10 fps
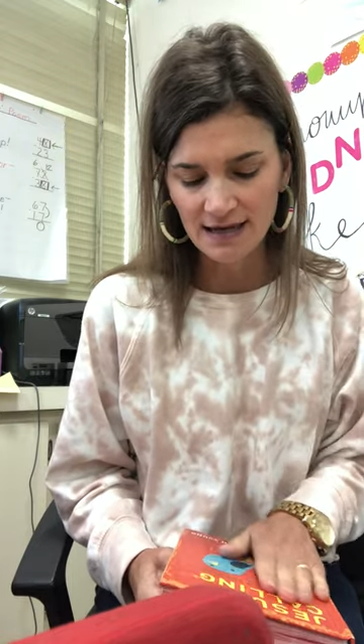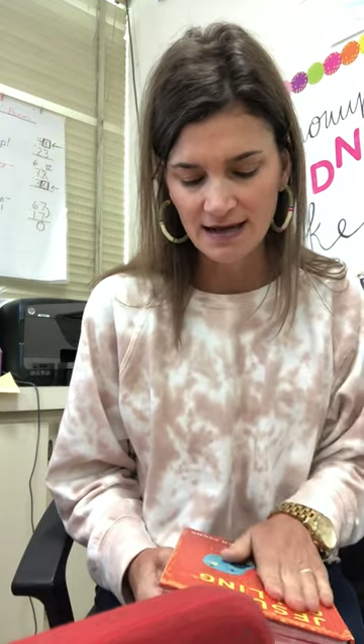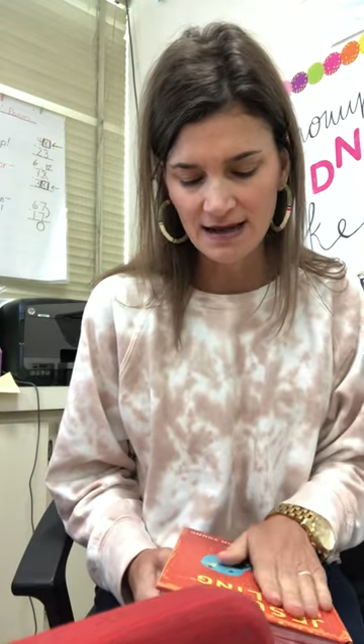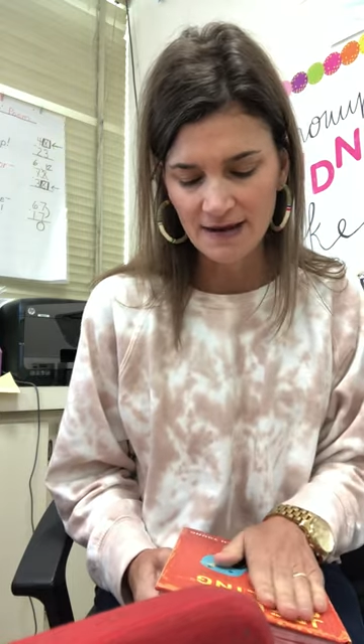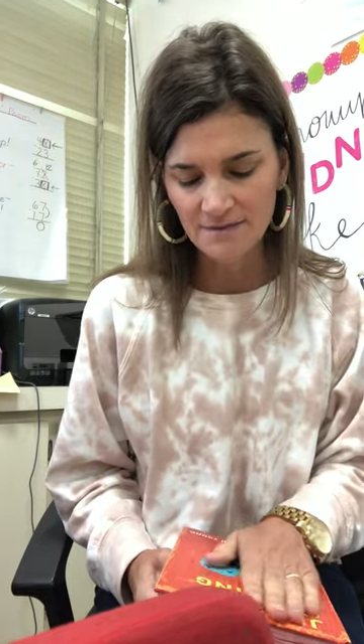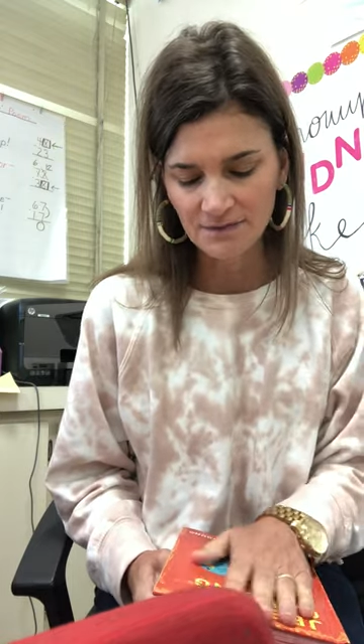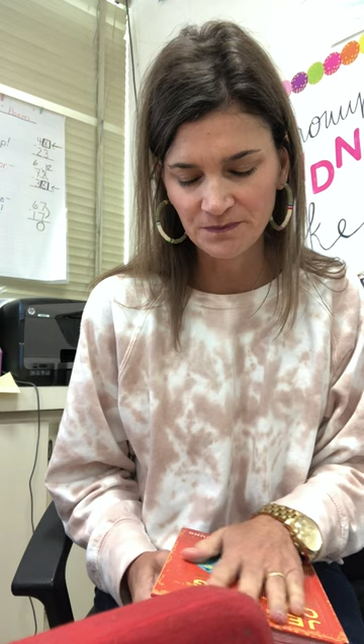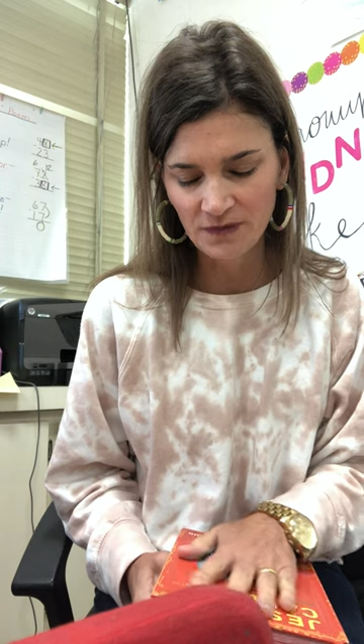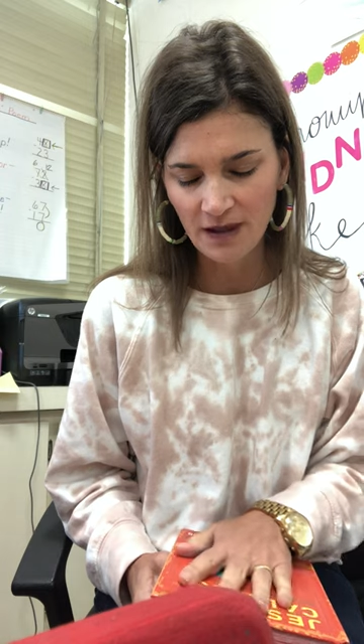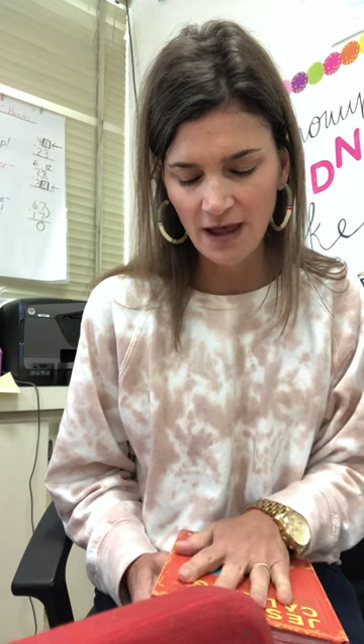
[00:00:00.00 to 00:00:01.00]
um,
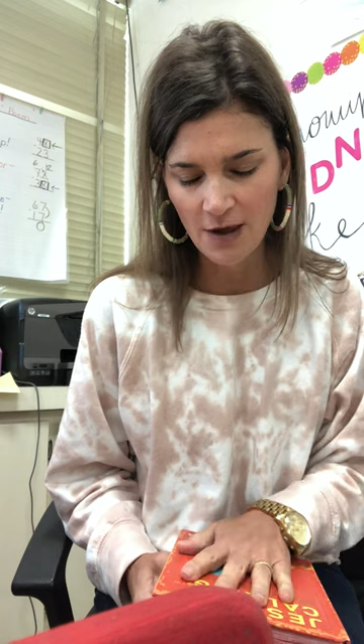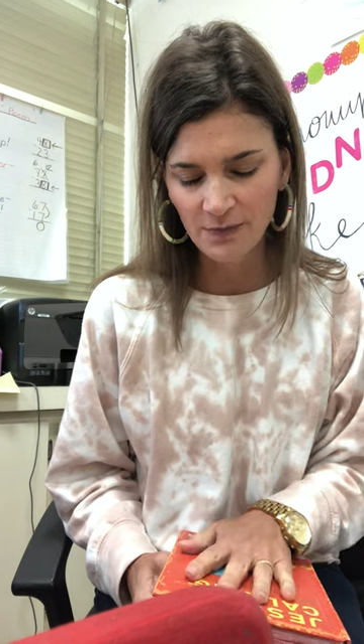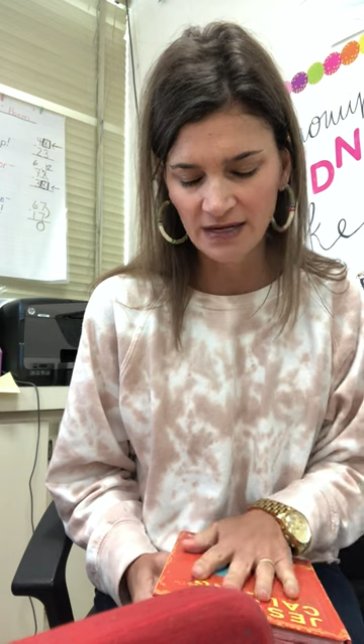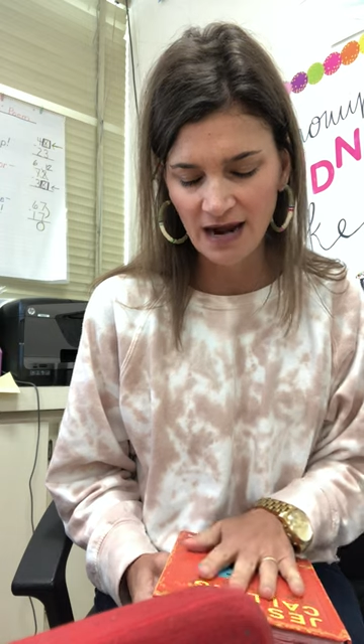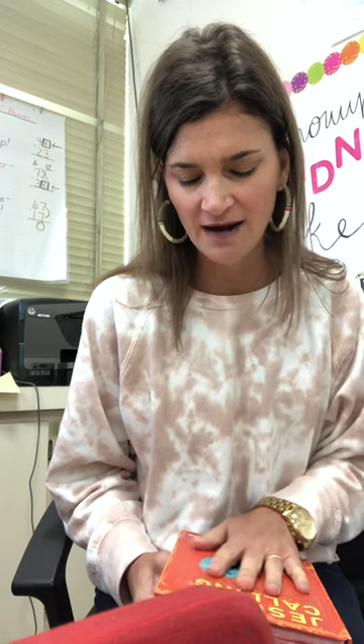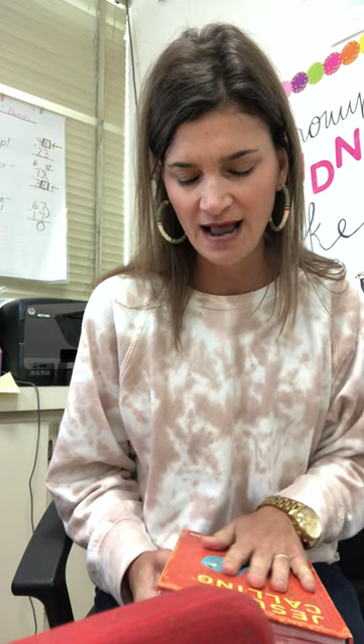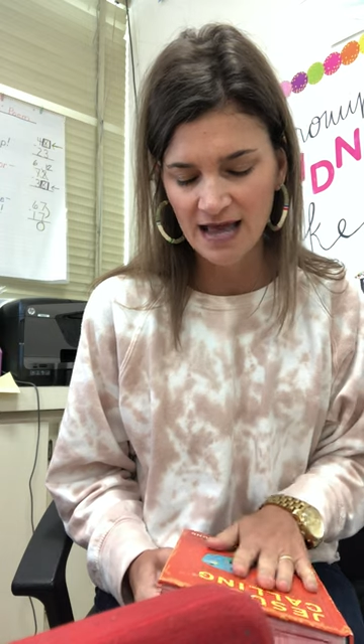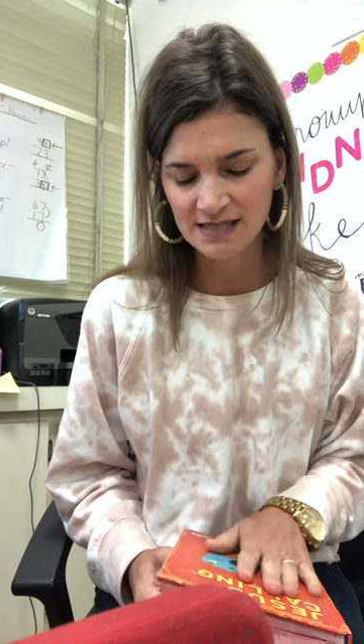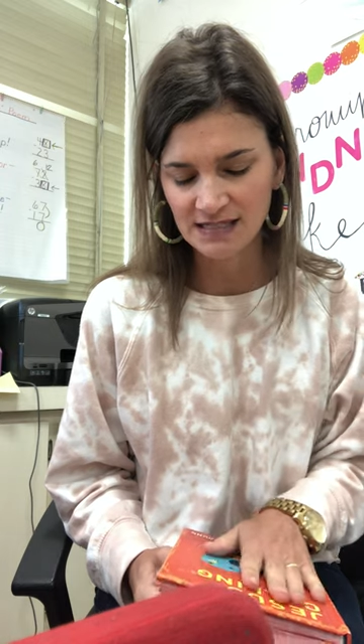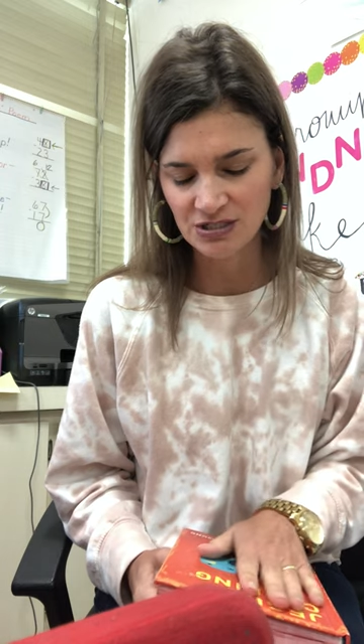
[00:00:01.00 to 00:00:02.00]
open our
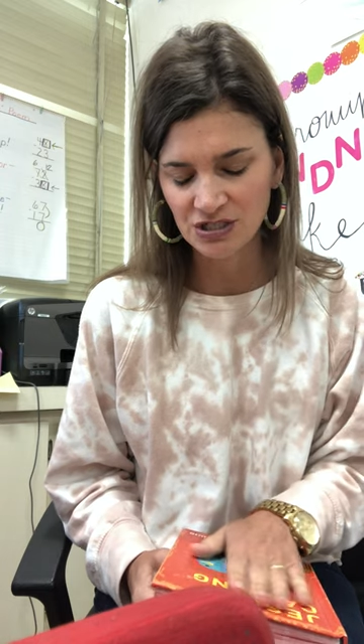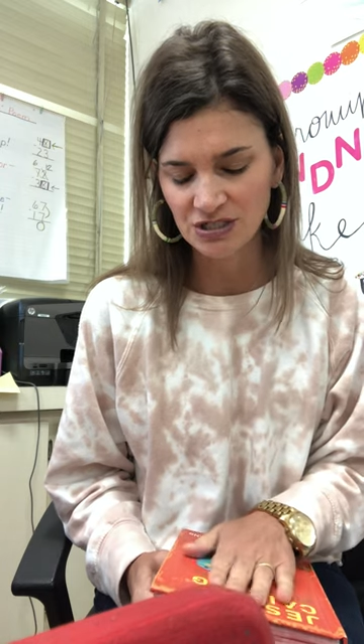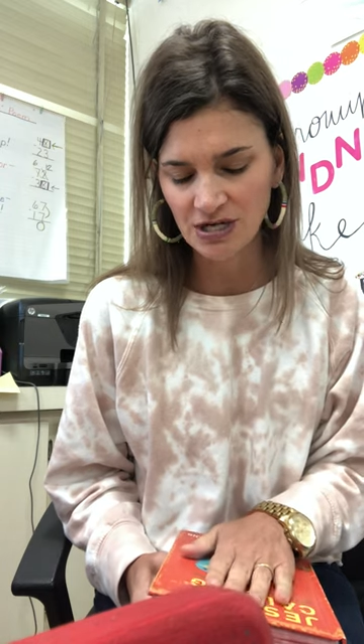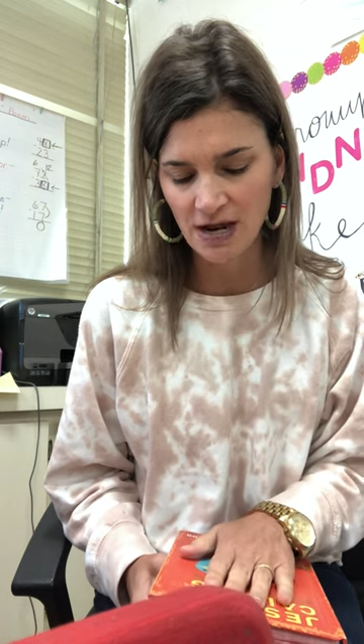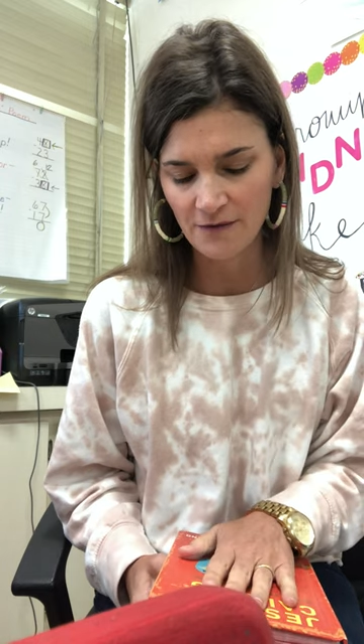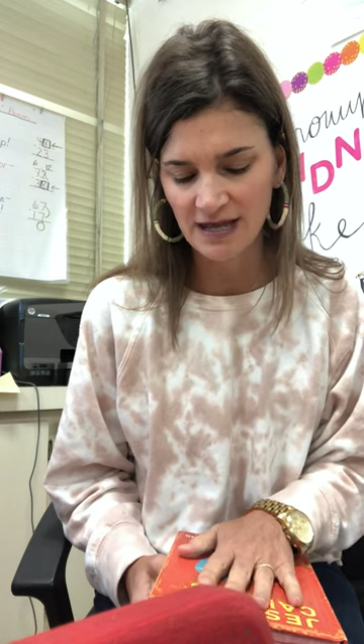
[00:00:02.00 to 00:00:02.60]
eyes and show